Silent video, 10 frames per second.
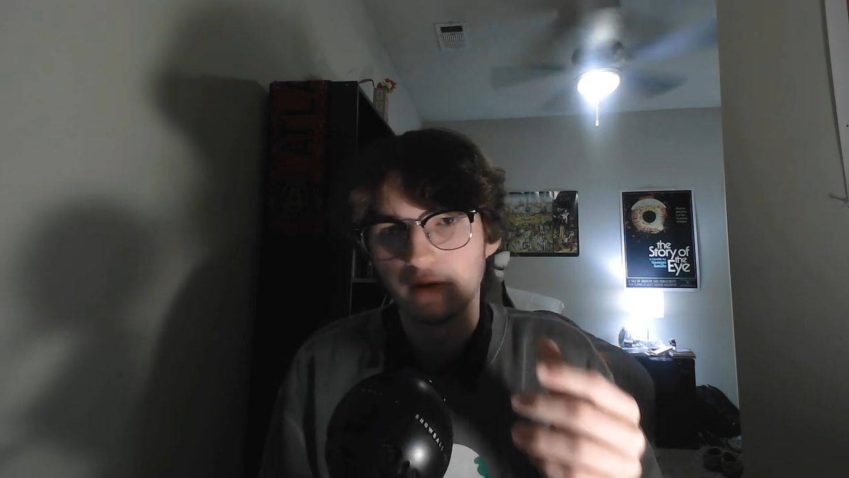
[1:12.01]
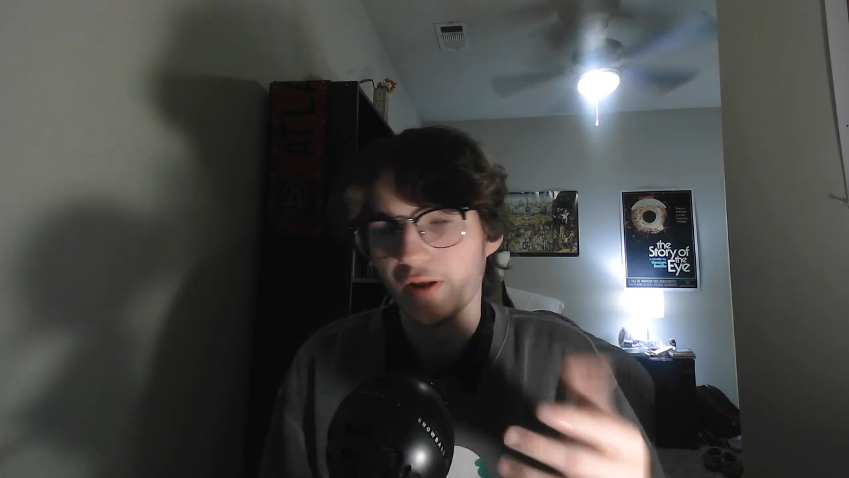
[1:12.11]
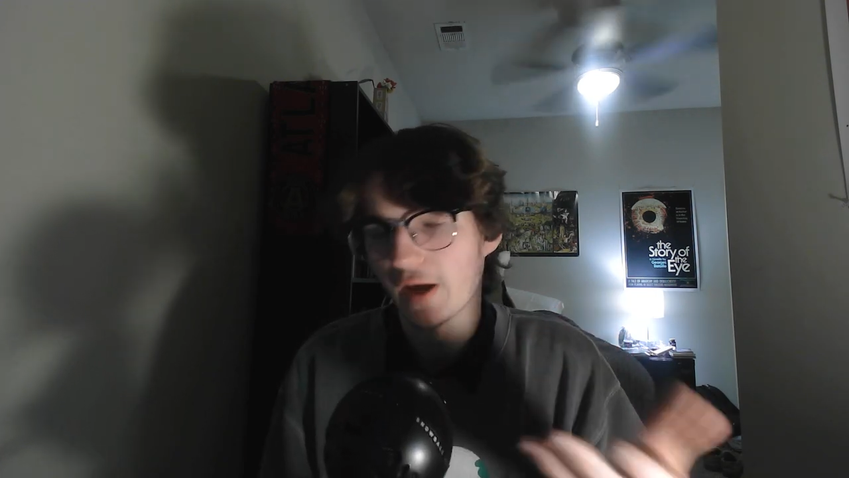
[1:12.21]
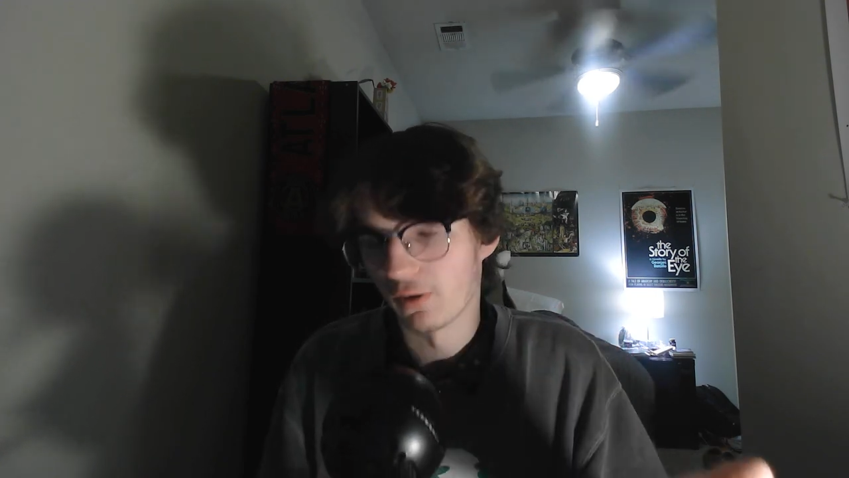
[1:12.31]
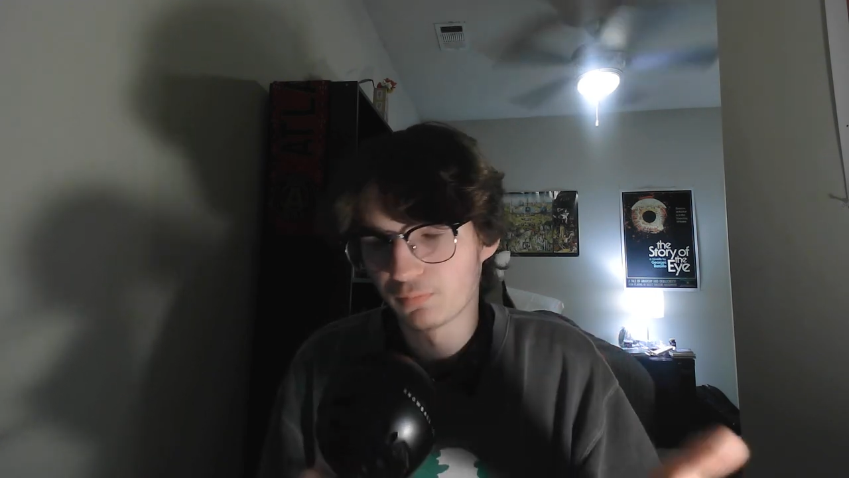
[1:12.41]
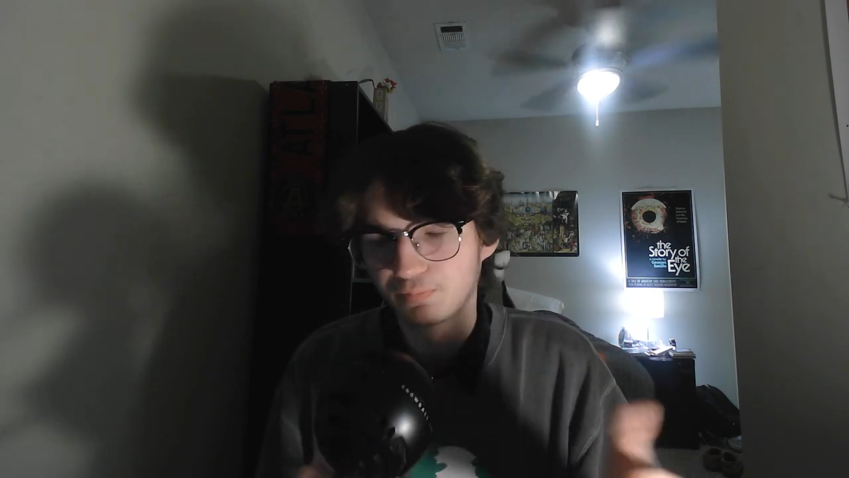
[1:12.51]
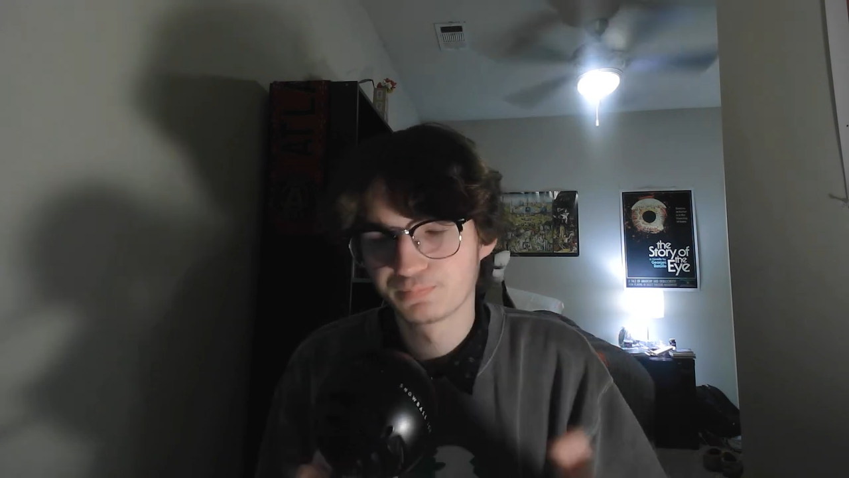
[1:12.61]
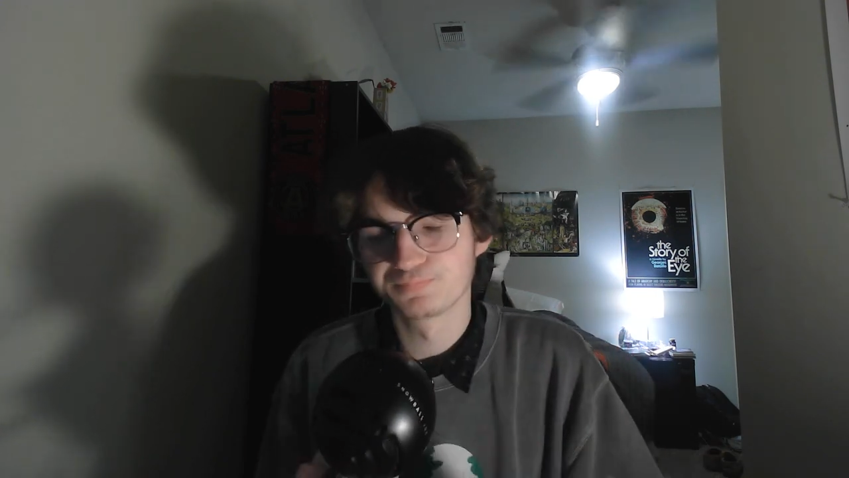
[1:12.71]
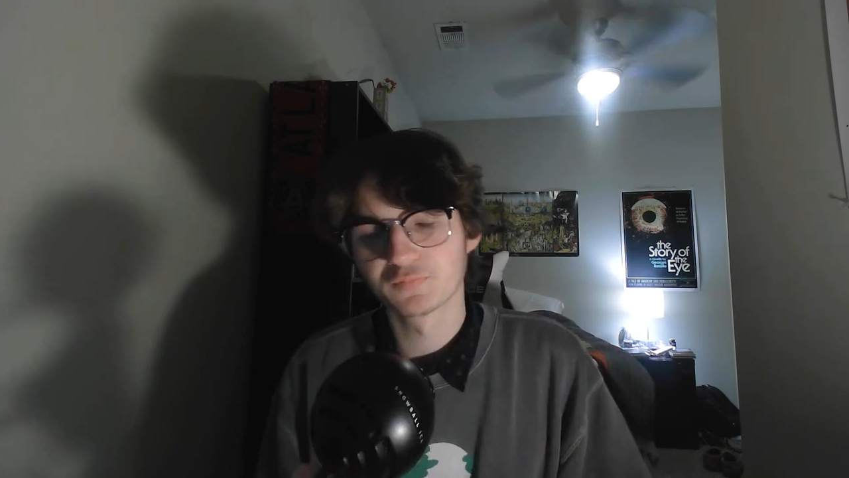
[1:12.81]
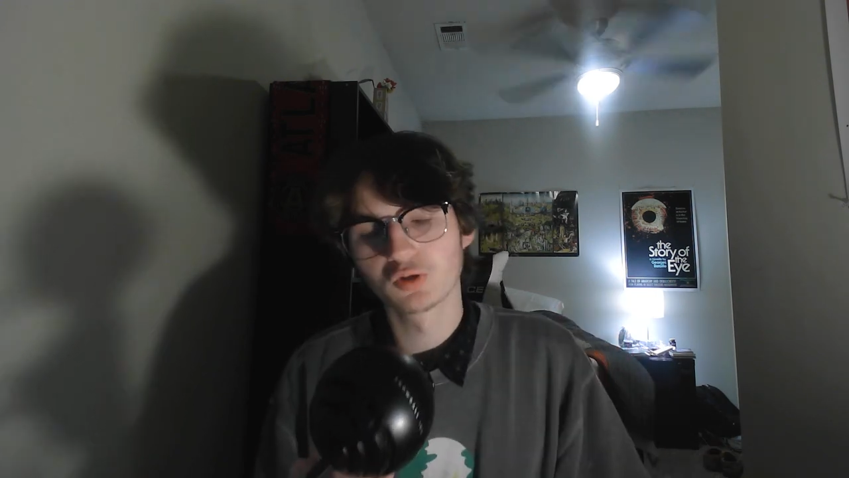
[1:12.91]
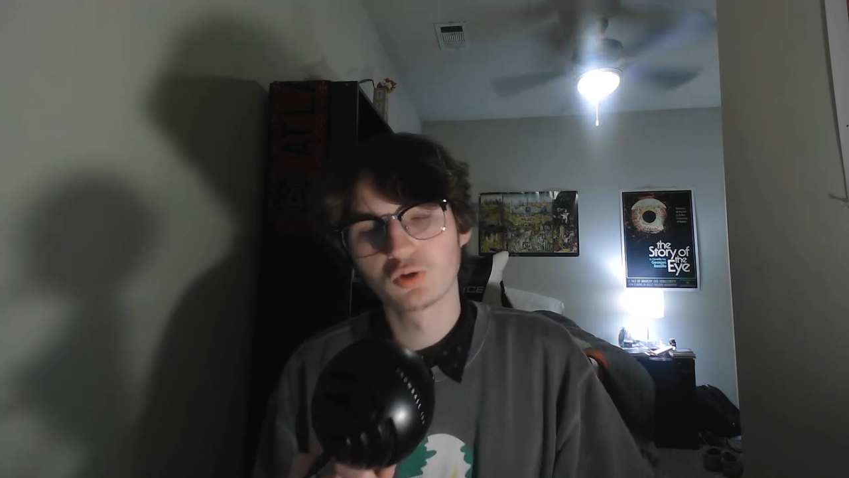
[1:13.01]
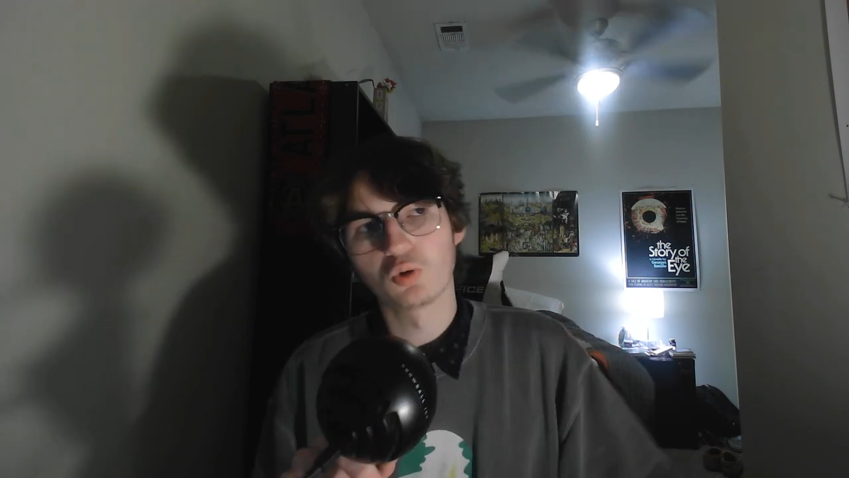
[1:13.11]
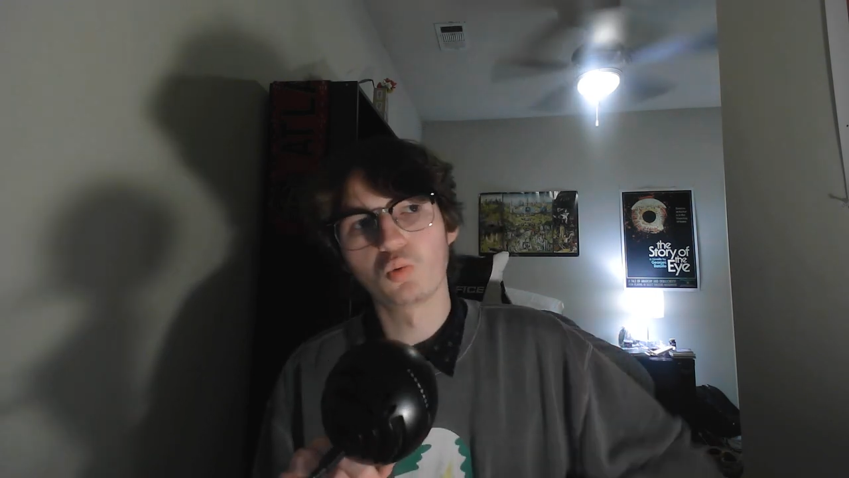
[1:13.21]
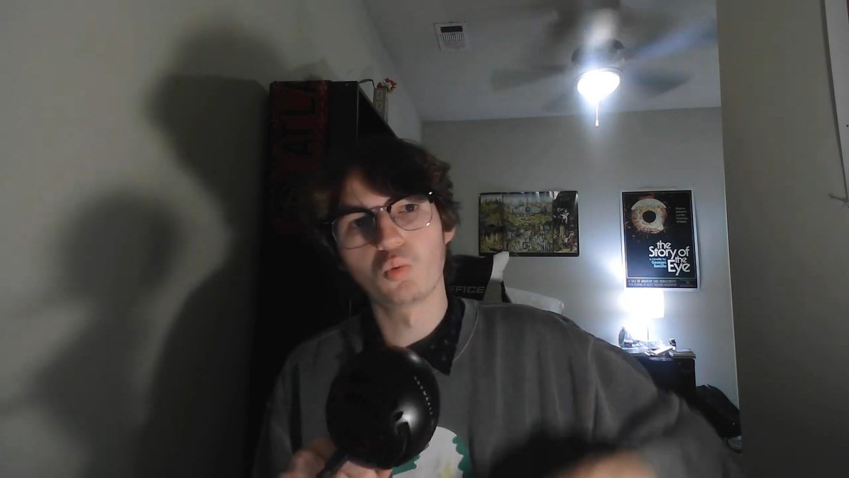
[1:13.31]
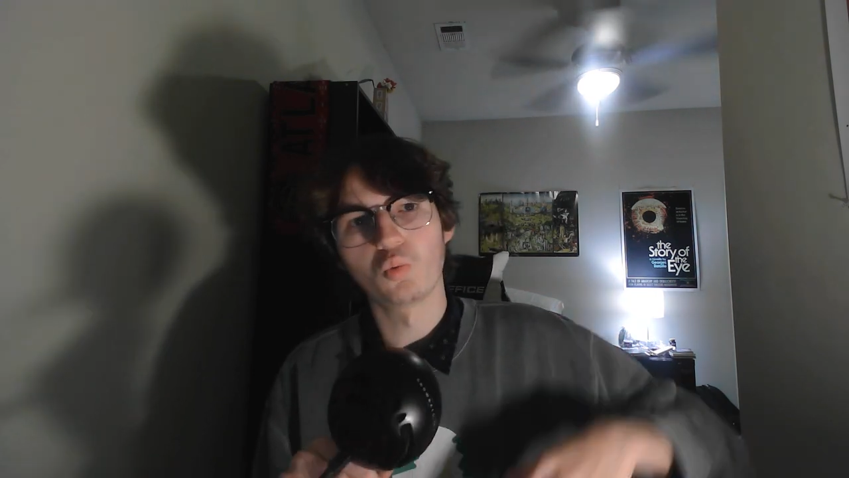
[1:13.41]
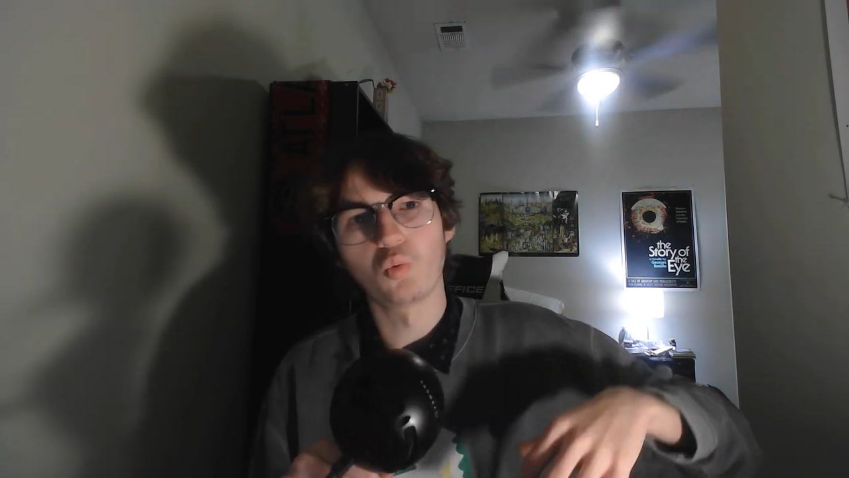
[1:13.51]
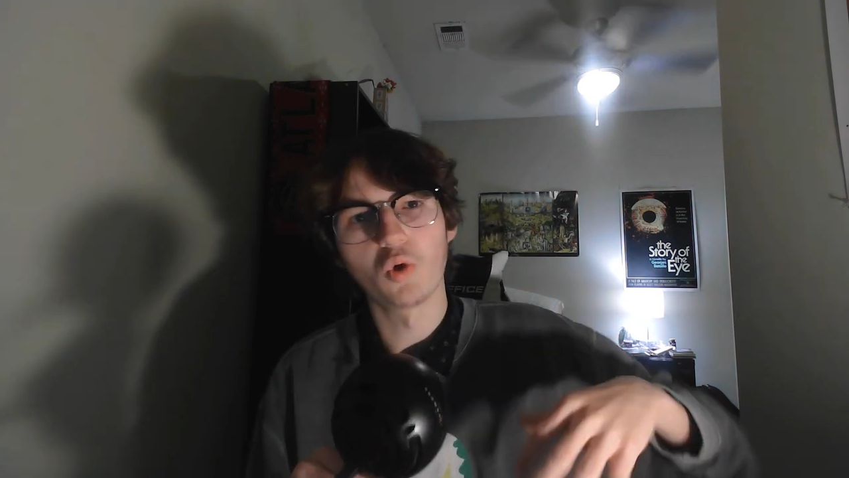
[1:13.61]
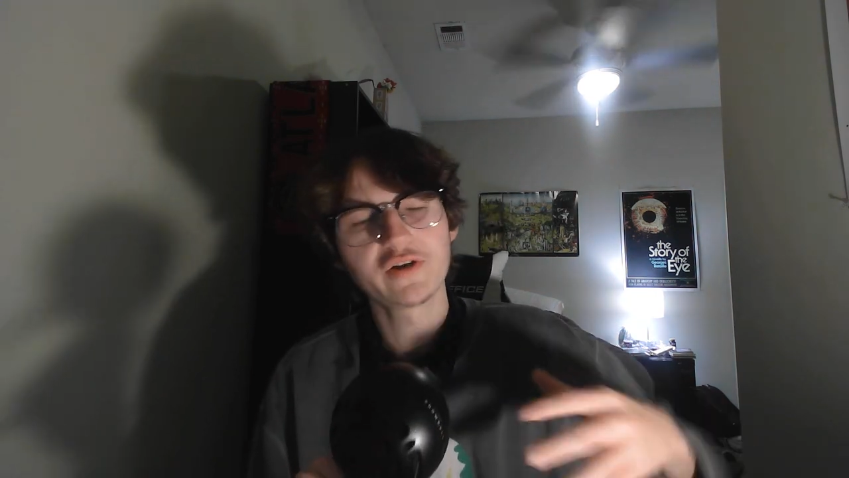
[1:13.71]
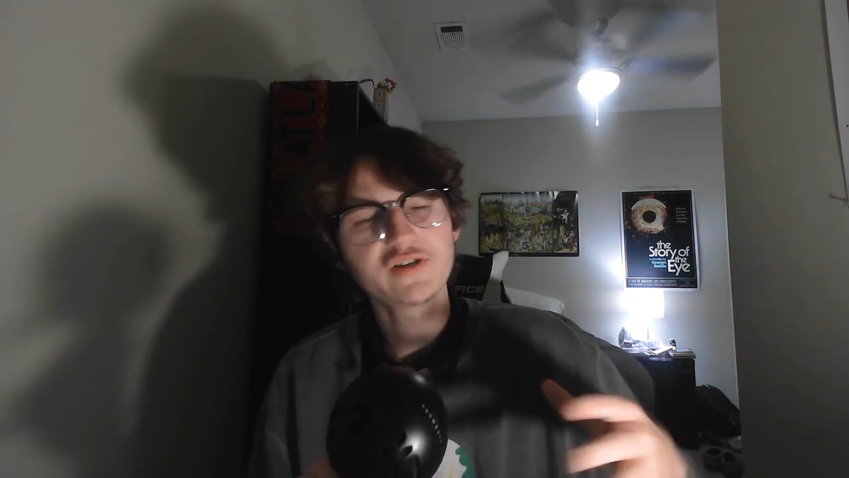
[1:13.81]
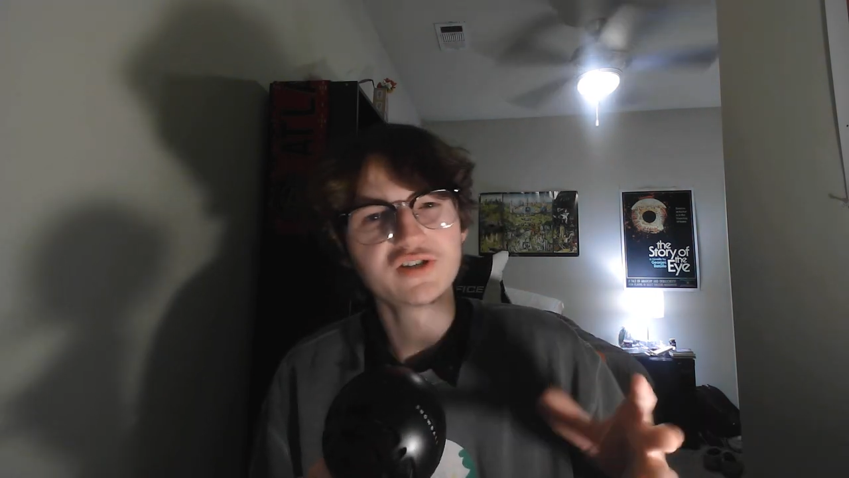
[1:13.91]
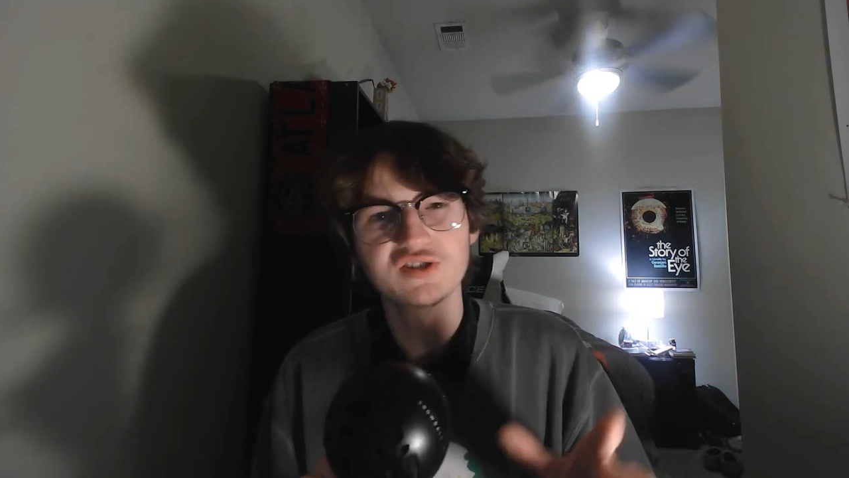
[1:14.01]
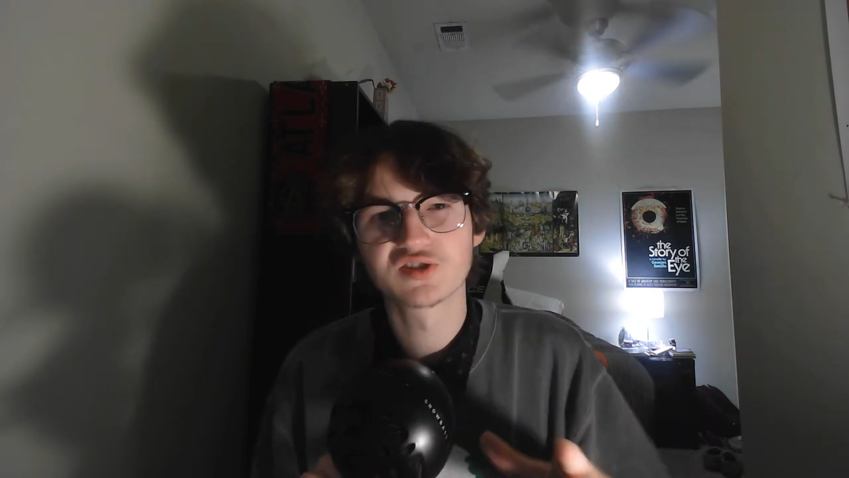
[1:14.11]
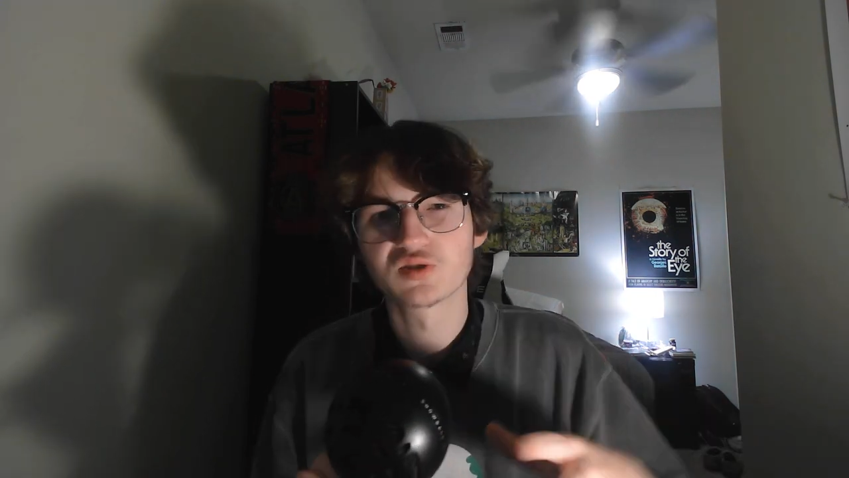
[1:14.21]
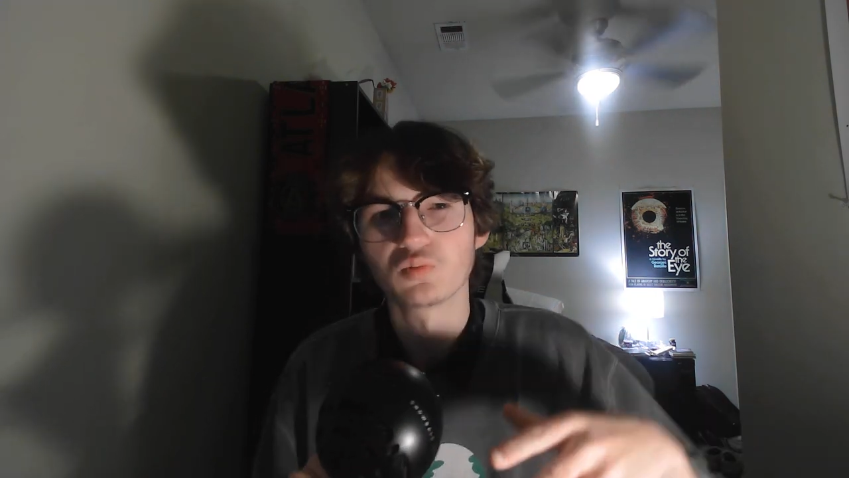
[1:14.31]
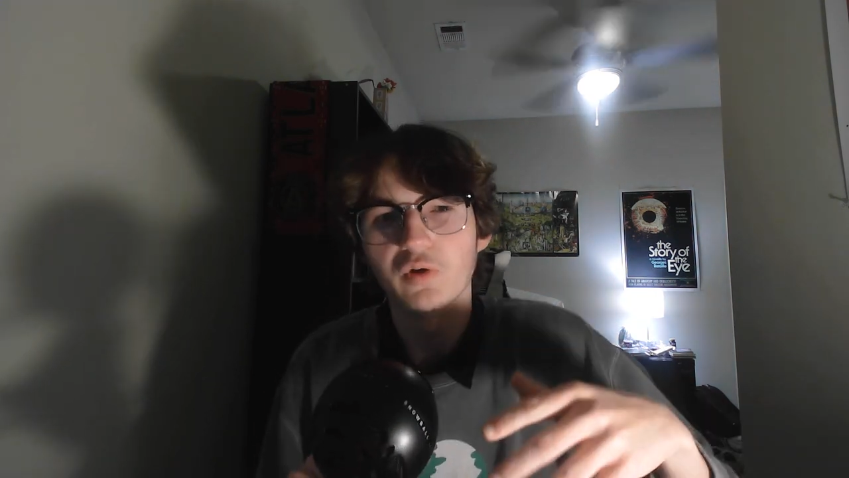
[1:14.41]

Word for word: Now, what does